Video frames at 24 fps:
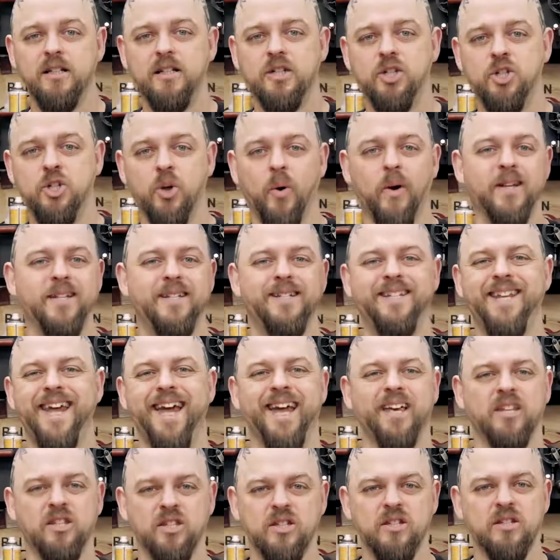joint
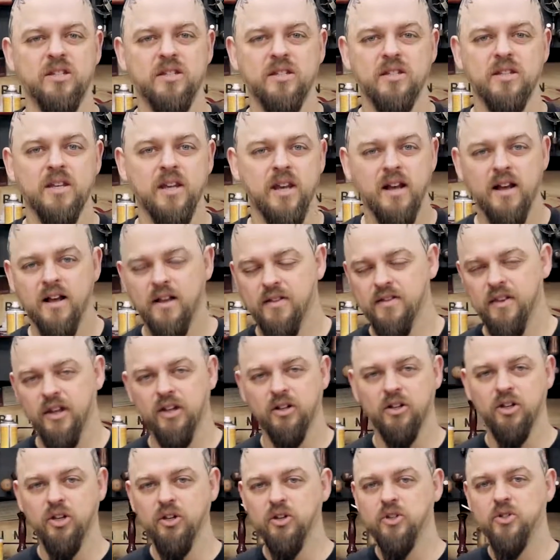tests.
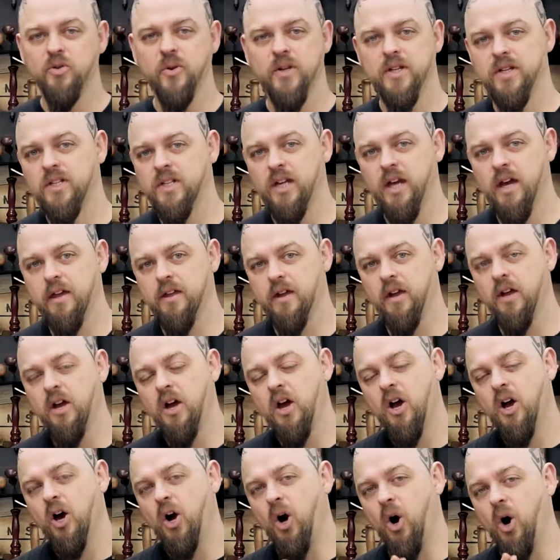They'll glue joints together.
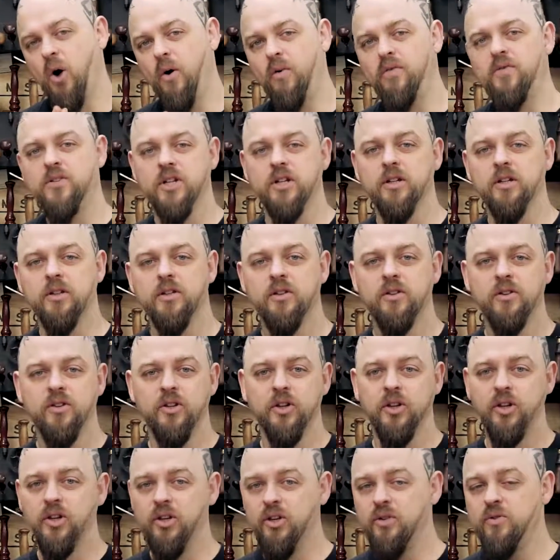Often
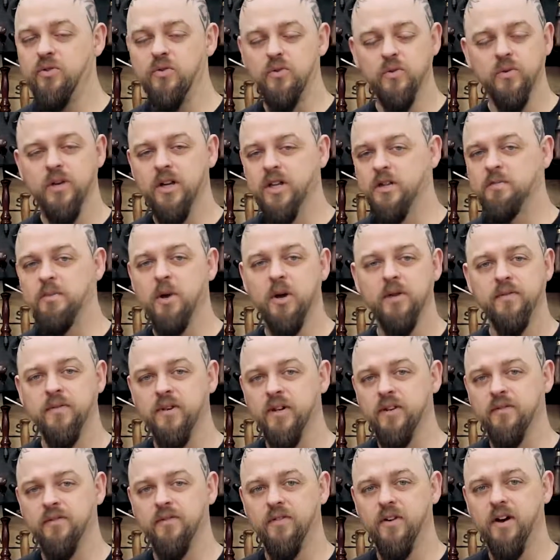the glue is
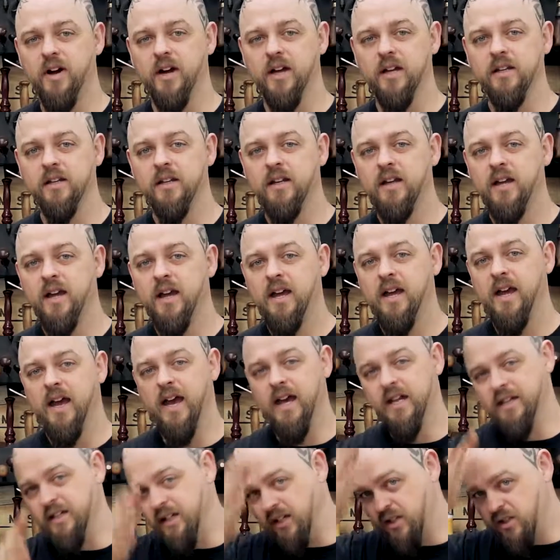perfectly fine
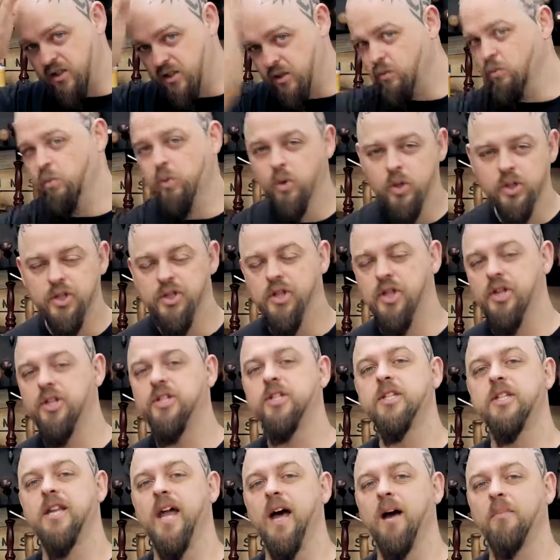and it's the wood that
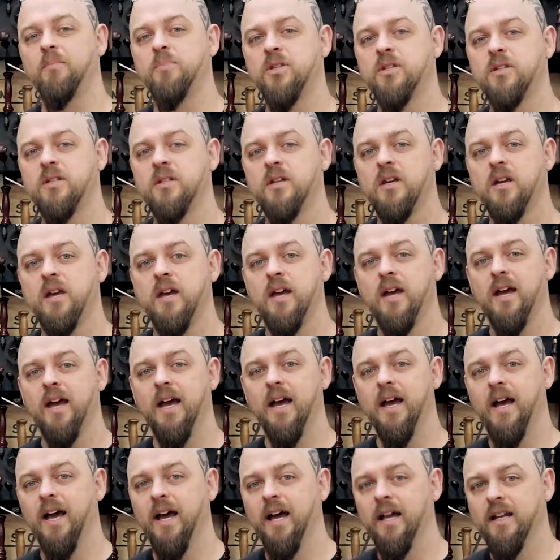snaps.
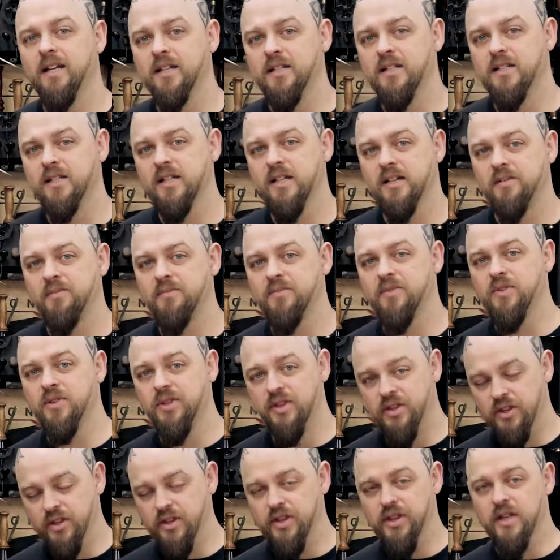And
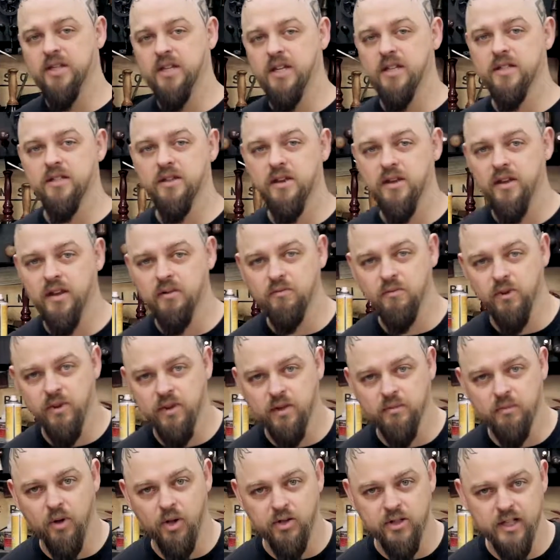this is the thing with
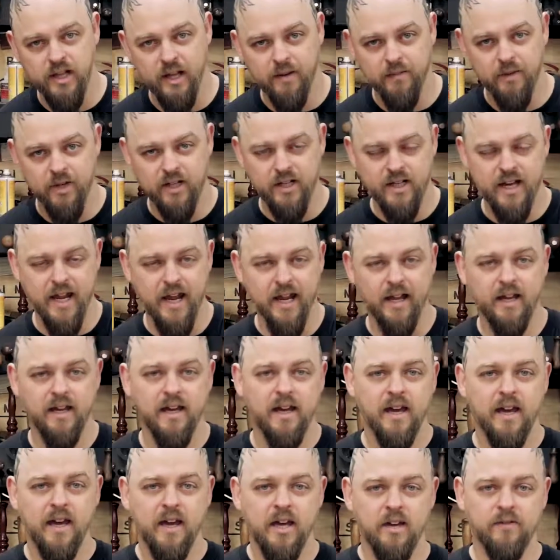a multi-laminate neck.
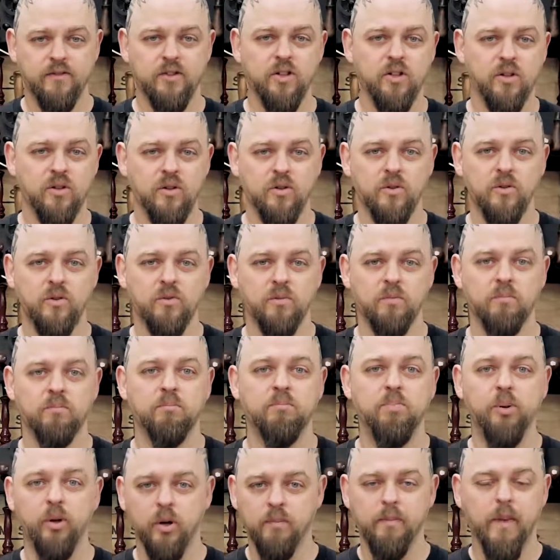If you
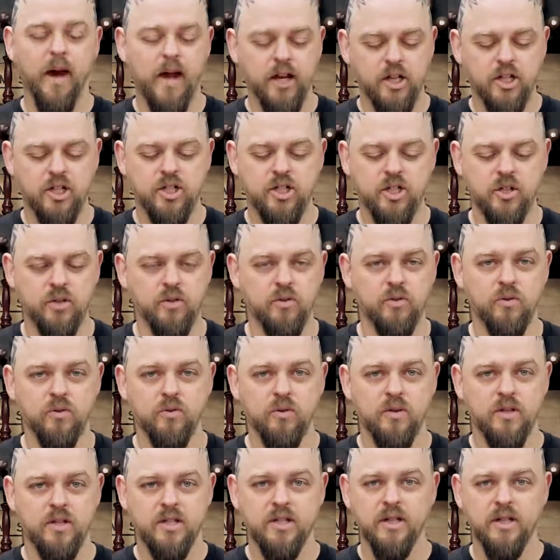book match two